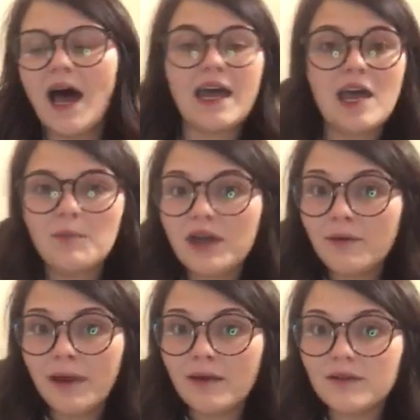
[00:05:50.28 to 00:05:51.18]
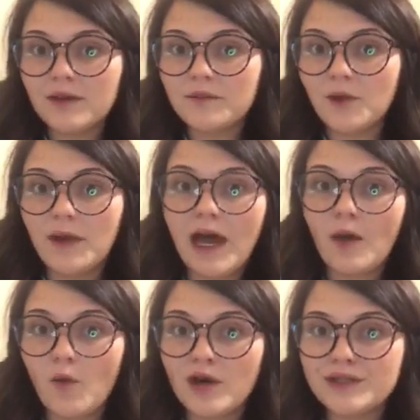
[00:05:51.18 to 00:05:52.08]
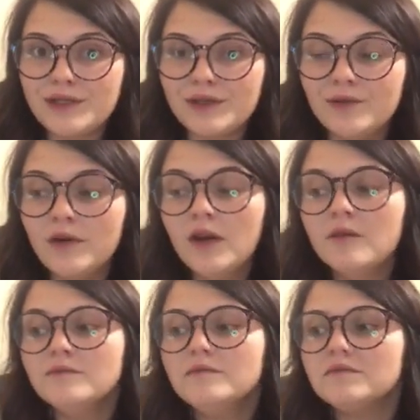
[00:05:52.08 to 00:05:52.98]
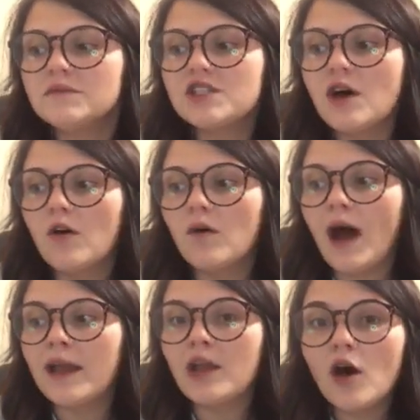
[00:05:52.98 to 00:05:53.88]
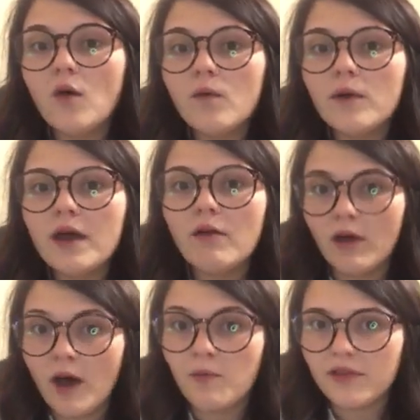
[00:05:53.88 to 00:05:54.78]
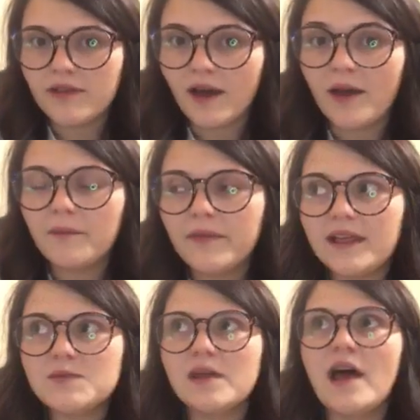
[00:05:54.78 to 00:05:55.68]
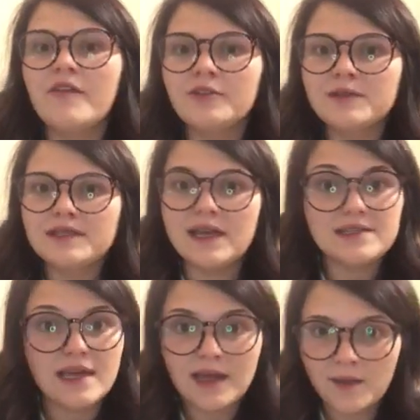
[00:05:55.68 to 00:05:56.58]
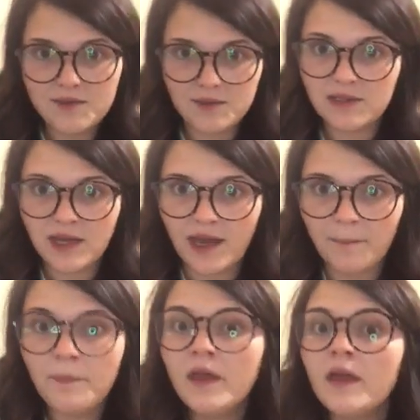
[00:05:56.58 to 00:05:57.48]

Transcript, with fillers: I can't be around them the way I want to. So I know it'll come with time. That's what everyone says, it comes with time.